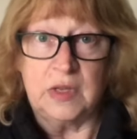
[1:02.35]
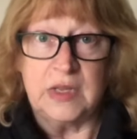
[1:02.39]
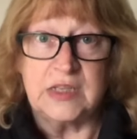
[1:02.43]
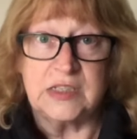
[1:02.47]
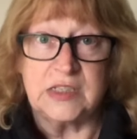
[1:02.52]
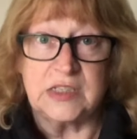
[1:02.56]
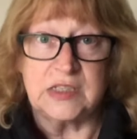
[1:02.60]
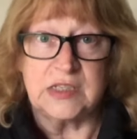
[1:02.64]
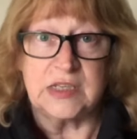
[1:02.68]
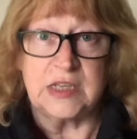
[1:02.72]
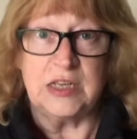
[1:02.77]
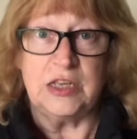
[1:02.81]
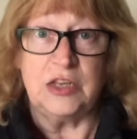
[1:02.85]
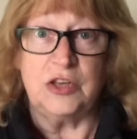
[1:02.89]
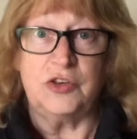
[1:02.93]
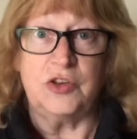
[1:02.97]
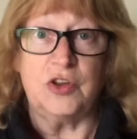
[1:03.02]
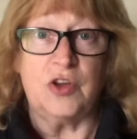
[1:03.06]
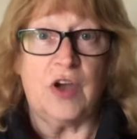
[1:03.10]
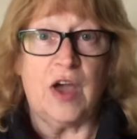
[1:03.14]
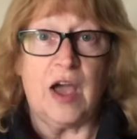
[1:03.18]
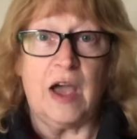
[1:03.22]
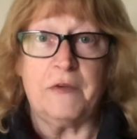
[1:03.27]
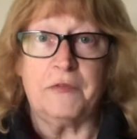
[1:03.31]
It's You
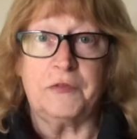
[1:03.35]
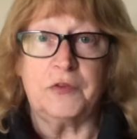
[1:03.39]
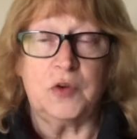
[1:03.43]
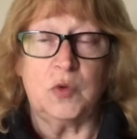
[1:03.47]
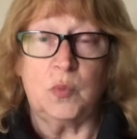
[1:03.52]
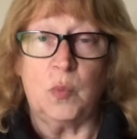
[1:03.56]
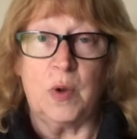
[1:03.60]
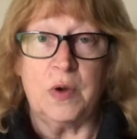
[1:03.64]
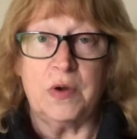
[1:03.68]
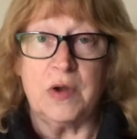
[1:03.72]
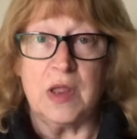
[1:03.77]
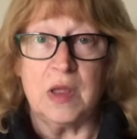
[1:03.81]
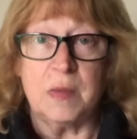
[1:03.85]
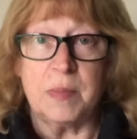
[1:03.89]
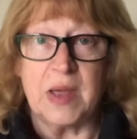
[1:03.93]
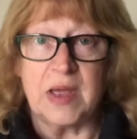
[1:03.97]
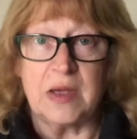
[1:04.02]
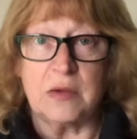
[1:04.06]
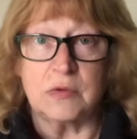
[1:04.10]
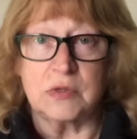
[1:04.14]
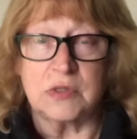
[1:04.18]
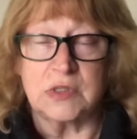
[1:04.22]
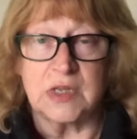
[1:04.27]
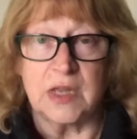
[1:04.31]
don't have to worry
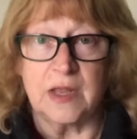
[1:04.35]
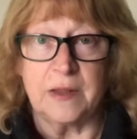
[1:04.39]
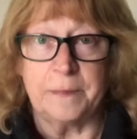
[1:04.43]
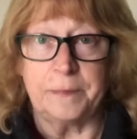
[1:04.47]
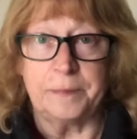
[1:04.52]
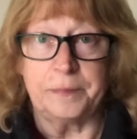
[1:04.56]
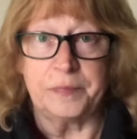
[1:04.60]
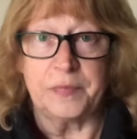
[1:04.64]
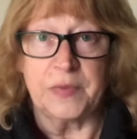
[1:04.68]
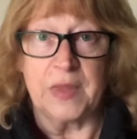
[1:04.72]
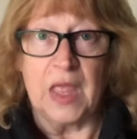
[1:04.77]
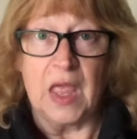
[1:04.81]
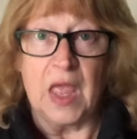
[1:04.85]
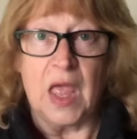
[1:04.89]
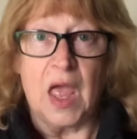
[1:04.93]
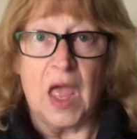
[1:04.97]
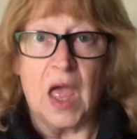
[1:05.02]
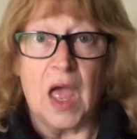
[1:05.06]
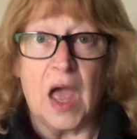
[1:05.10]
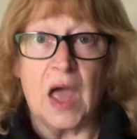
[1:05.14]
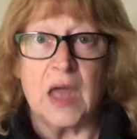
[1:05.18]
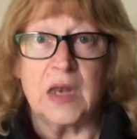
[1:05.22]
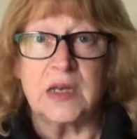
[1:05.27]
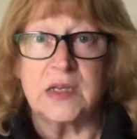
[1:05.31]
about it.
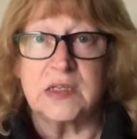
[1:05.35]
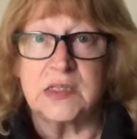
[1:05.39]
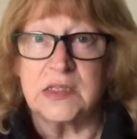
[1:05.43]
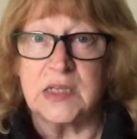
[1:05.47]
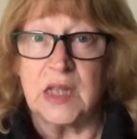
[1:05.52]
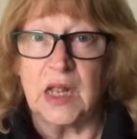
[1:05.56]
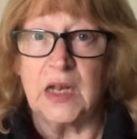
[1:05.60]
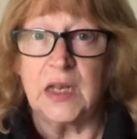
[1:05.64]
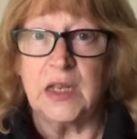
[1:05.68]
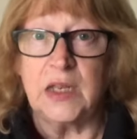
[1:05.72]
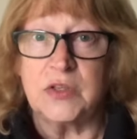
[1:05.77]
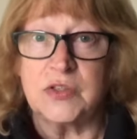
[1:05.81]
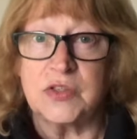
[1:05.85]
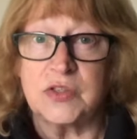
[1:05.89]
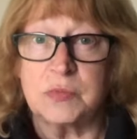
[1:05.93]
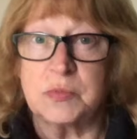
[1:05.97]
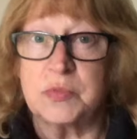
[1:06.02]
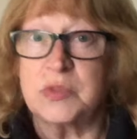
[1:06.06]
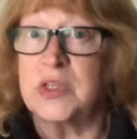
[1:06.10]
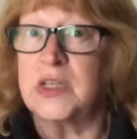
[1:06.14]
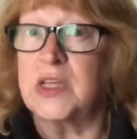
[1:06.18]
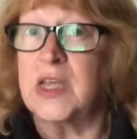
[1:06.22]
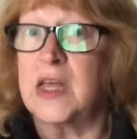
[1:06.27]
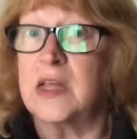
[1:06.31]
And I tell you
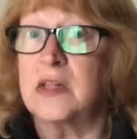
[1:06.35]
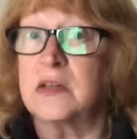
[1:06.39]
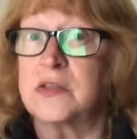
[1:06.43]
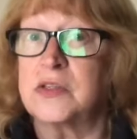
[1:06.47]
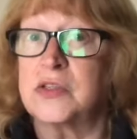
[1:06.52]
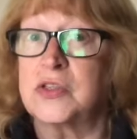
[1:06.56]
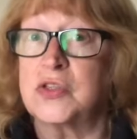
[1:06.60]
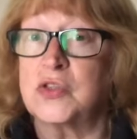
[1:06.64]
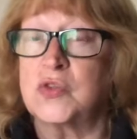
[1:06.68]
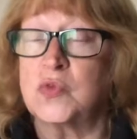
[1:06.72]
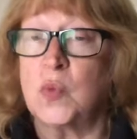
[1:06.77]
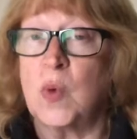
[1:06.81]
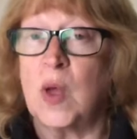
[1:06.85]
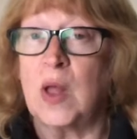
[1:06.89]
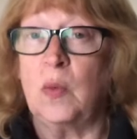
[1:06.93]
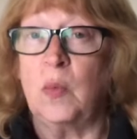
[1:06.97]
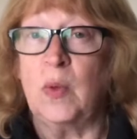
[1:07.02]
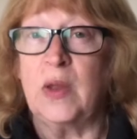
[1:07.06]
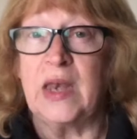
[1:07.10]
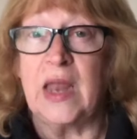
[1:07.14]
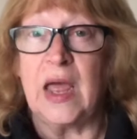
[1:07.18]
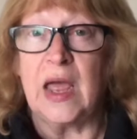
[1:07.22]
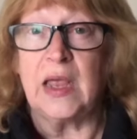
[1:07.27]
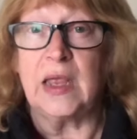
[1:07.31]
something else as well,
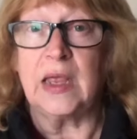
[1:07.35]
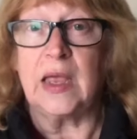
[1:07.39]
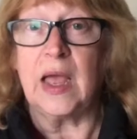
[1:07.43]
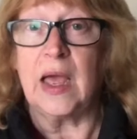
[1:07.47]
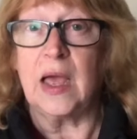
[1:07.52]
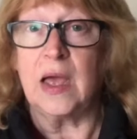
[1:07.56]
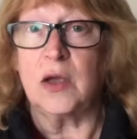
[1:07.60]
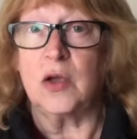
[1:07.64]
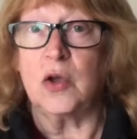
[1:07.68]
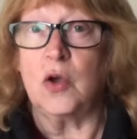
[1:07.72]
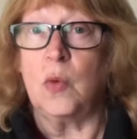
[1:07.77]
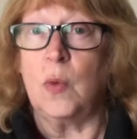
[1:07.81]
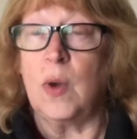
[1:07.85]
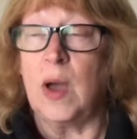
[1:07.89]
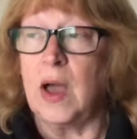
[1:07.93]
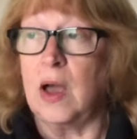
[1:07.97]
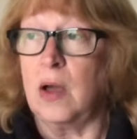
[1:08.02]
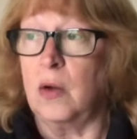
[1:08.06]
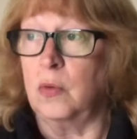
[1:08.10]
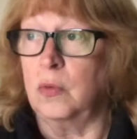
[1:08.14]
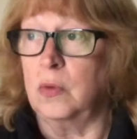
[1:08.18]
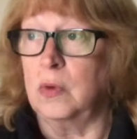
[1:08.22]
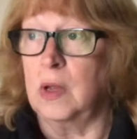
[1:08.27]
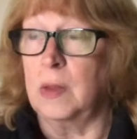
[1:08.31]
when I can't go
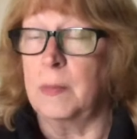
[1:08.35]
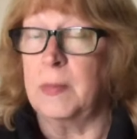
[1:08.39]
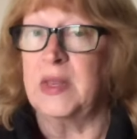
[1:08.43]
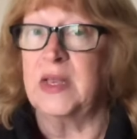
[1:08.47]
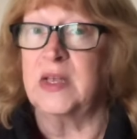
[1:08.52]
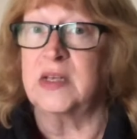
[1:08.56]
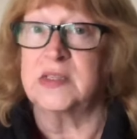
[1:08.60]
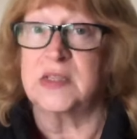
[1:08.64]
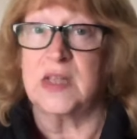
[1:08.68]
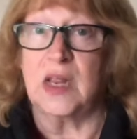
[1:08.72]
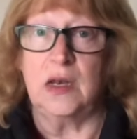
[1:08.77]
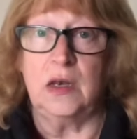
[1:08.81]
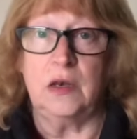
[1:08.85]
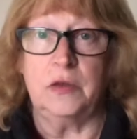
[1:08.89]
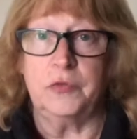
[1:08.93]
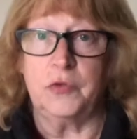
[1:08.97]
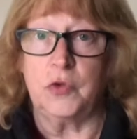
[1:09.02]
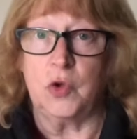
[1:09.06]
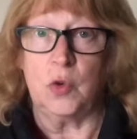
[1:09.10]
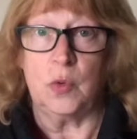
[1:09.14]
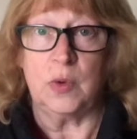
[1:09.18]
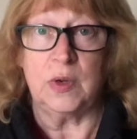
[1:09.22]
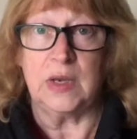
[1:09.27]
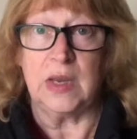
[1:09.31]
out, I mean, because I love
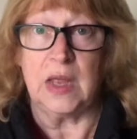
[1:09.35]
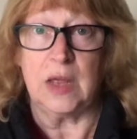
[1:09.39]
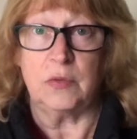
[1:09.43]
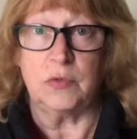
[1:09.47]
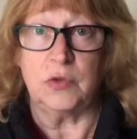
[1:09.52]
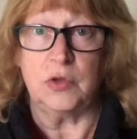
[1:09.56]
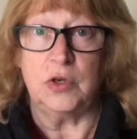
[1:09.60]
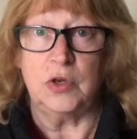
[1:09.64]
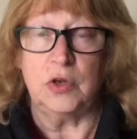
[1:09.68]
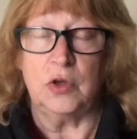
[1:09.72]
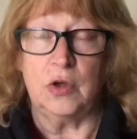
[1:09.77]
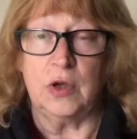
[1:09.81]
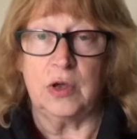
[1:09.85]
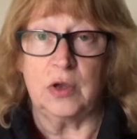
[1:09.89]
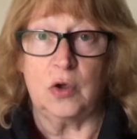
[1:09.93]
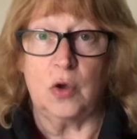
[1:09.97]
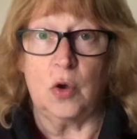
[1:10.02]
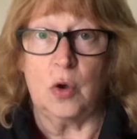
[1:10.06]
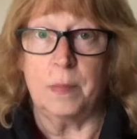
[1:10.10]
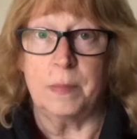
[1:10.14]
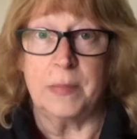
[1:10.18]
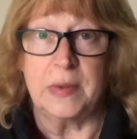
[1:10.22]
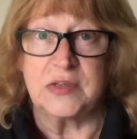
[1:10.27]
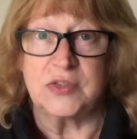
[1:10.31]
going out, you know I go
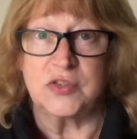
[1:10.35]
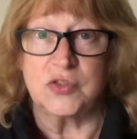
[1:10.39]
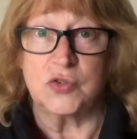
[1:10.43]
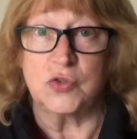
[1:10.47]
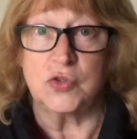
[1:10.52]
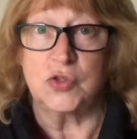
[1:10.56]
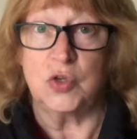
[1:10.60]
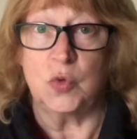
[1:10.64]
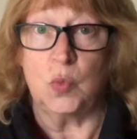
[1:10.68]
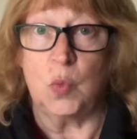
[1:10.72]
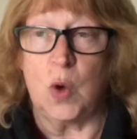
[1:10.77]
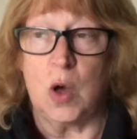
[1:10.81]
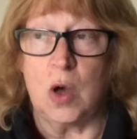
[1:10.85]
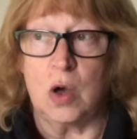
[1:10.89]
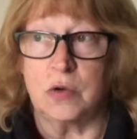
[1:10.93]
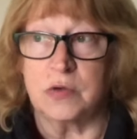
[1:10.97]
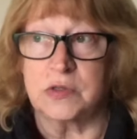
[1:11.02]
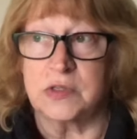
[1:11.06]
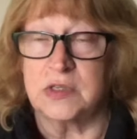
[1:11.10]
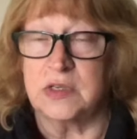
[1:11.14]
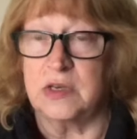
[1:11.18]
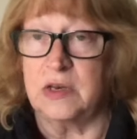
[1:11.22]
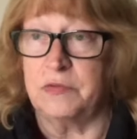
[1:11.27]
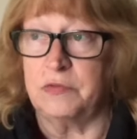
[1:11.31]
on my Sunday
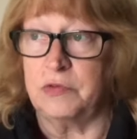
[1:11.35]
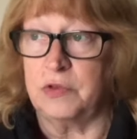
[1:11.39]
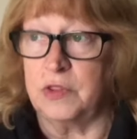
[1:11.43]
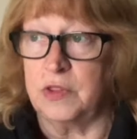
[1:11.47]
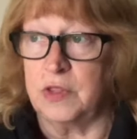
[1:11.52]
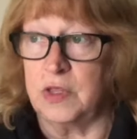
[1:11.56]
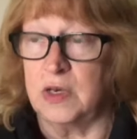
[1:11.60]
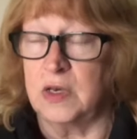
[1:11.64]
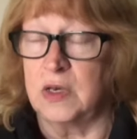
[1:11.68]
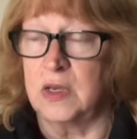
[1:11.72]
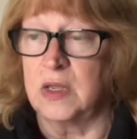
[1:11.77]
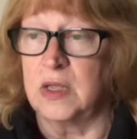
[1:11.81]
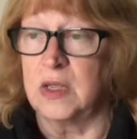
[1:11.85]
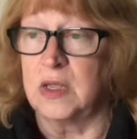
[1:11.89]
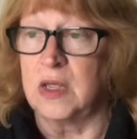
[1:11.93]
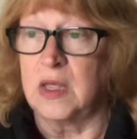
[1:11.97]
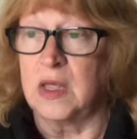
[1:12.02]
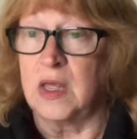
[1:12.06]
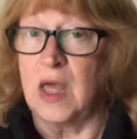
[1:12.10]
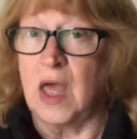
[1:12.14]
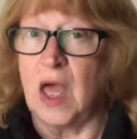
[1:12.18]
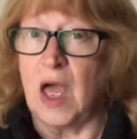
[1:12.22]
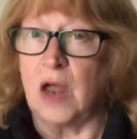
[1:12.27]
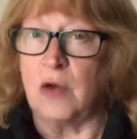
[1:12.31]
walks and everything,
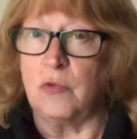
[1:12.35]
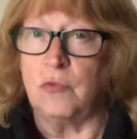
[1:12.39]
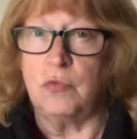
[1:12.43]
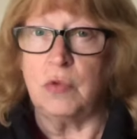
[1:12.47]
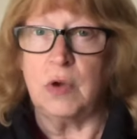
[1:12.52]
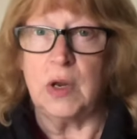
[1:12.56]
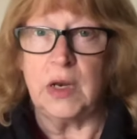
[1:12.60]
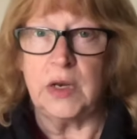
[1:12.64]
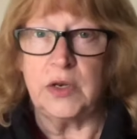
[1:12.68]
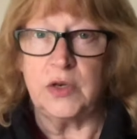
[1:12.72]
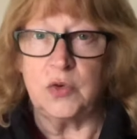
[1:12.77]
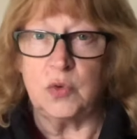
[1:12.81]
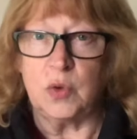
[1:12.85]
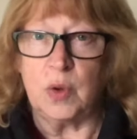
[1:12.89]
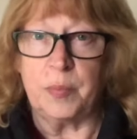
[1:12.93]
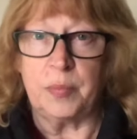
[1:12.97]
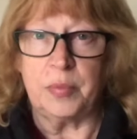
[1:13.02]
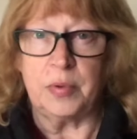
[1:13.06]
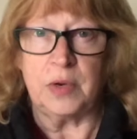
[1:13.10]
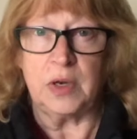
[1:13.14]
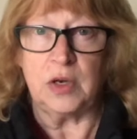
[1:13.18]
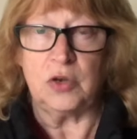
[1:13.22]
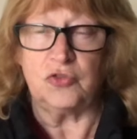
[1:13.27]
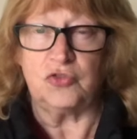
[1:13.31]
I really do
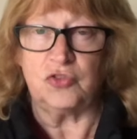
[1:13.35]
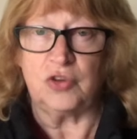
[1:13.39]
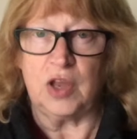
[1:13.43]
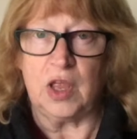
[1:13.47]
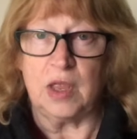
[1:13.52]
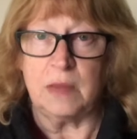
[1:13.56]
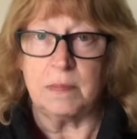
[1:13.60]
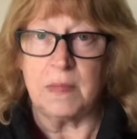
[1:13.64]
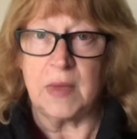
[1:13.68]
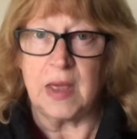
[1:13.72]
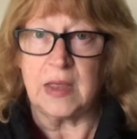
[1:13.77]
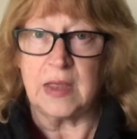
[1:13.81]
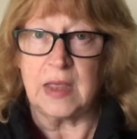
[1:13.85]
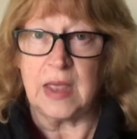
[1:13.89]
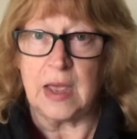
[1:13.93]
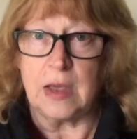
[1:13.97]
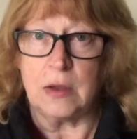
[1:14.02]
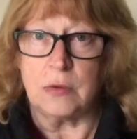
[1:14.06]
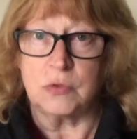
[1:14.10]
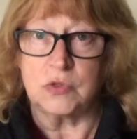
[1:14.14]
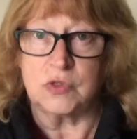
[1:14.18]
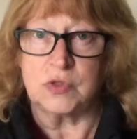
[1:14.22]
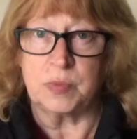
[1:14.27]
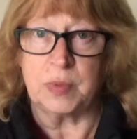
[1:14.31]
appreciate my
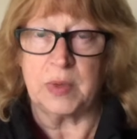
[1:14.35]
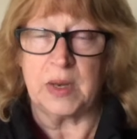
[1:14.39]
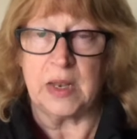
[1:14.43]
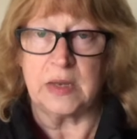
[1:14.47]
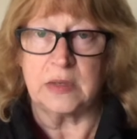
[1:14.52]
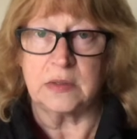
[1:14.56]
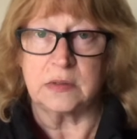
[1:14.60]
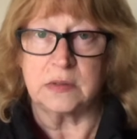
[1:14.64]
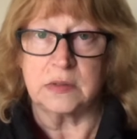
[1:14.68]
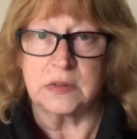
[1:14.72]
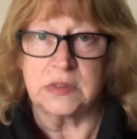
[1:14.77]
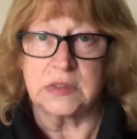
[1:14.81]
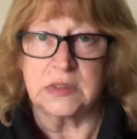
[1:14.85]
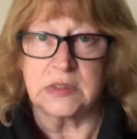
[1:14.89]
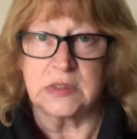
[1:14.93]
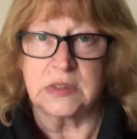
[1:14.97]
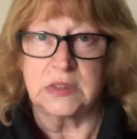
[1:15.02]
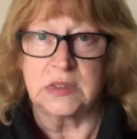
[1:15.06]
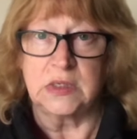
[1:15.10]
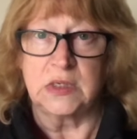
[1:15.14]
house plants.